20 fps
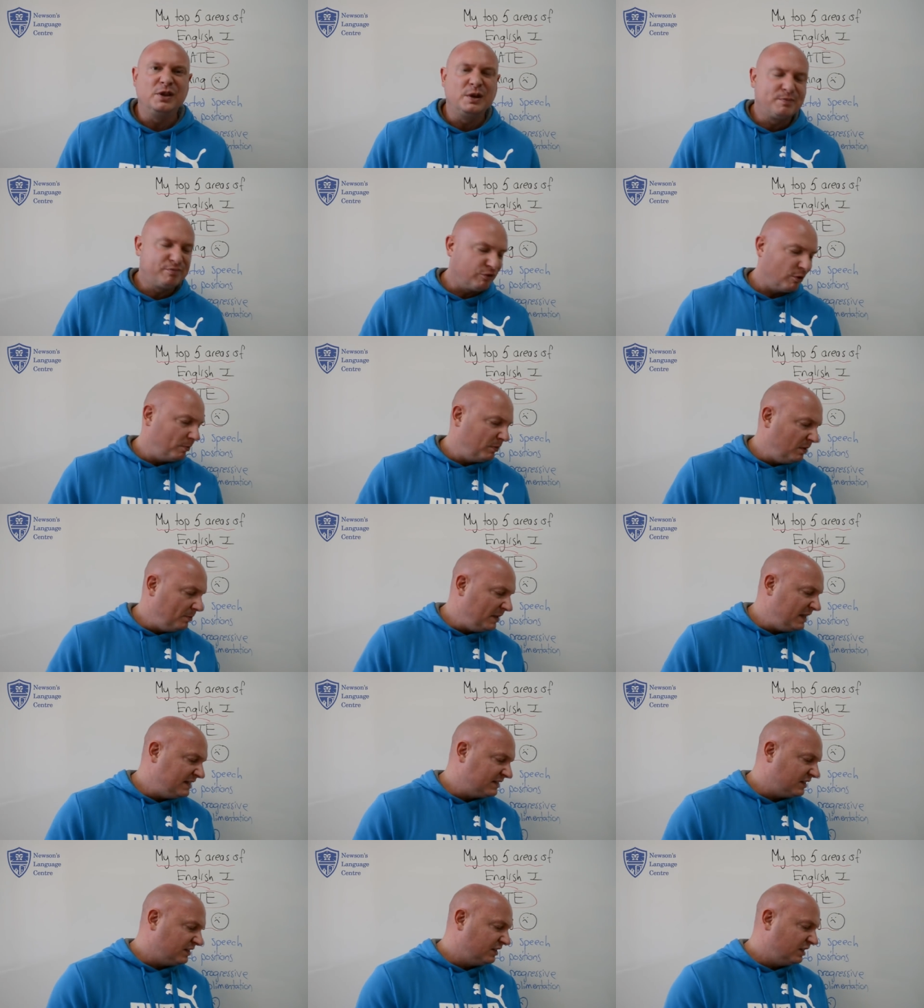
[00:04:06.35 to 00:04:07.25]
And the problem
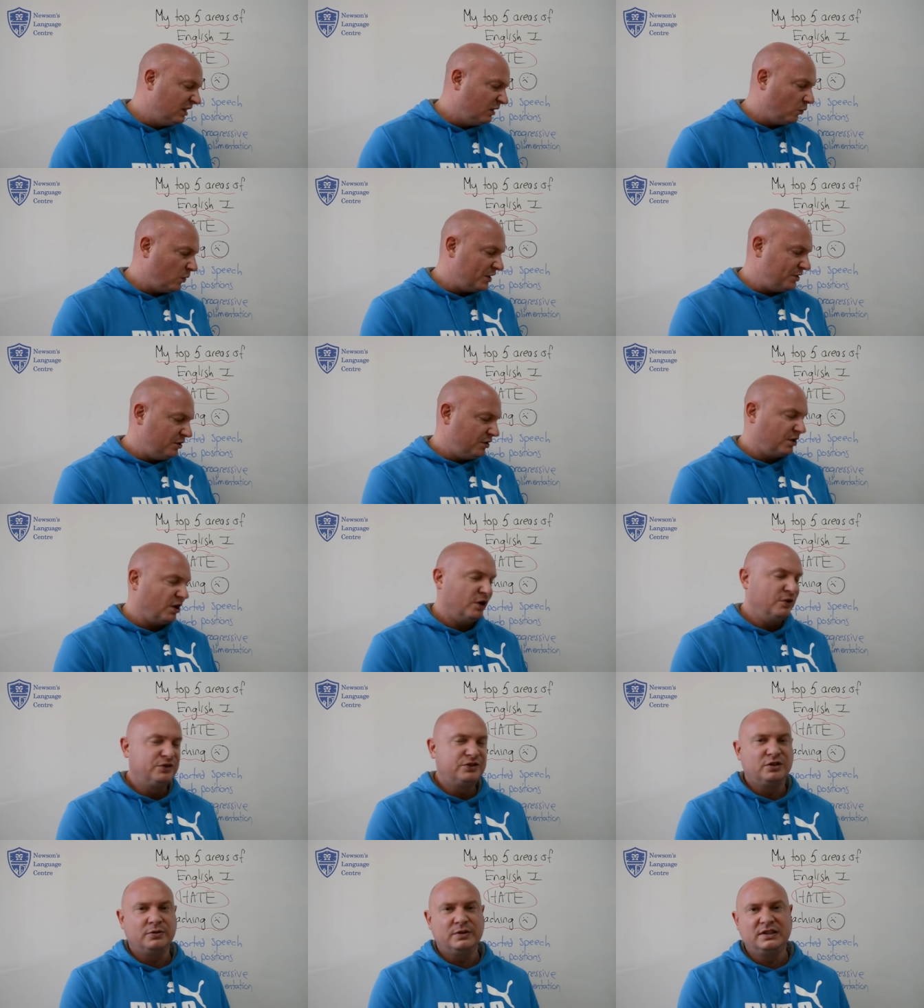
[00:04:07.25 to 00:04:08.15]
is that when you
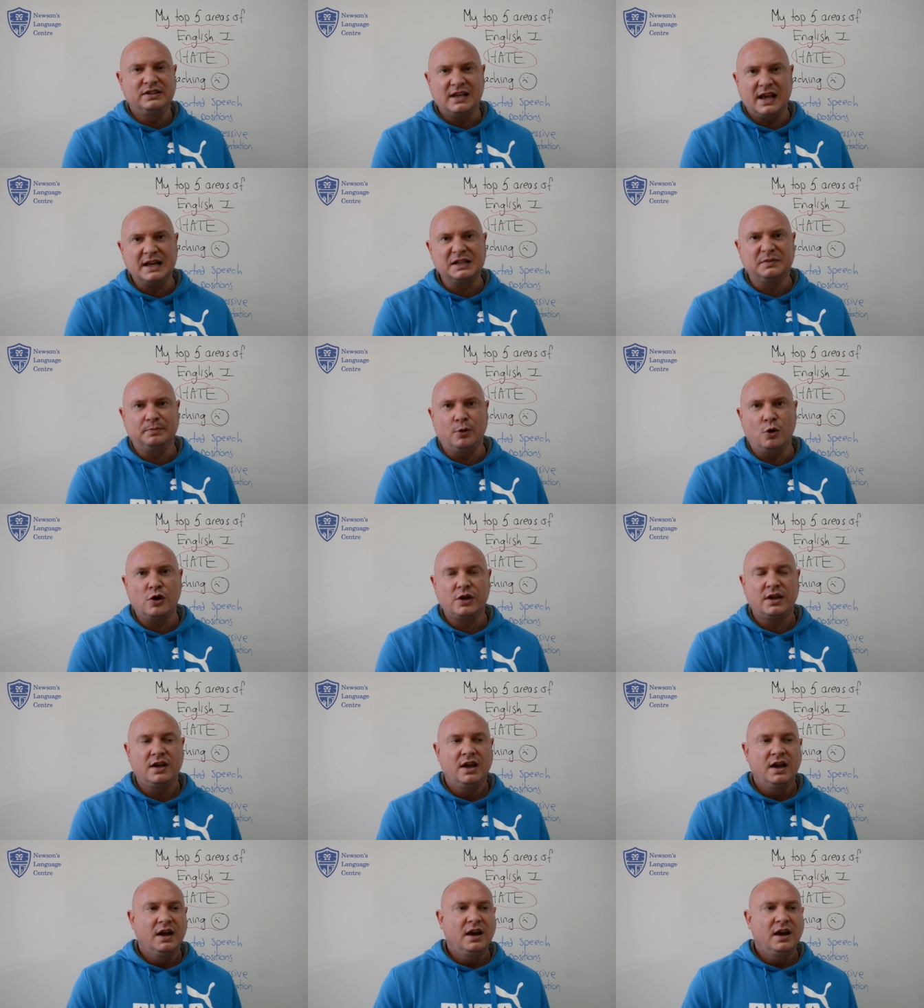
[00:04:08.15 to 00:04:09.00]
go to a textbook,